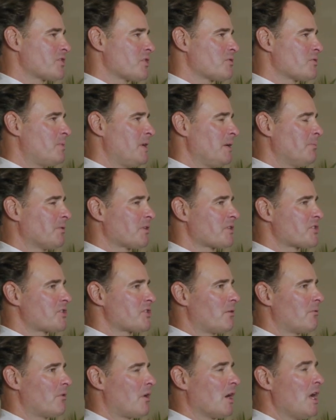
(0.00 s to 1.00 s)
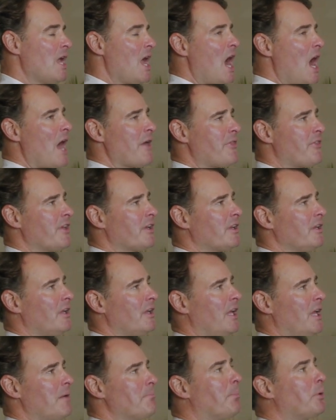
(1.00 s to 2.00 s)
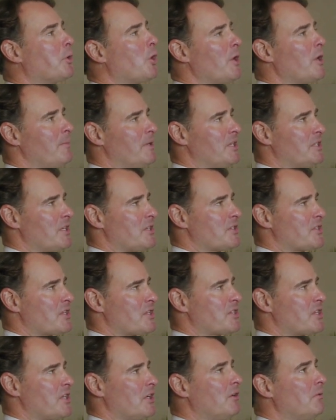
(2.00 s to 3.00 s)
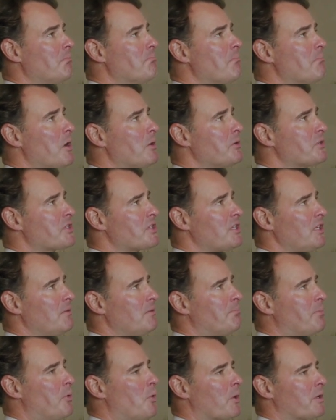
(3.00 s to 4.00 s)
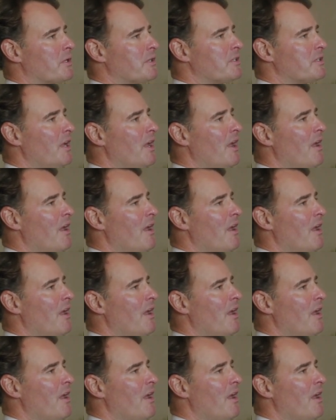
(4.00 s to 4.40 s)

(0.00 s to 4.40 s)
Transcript: those people are so wrong. I think employment is the single most important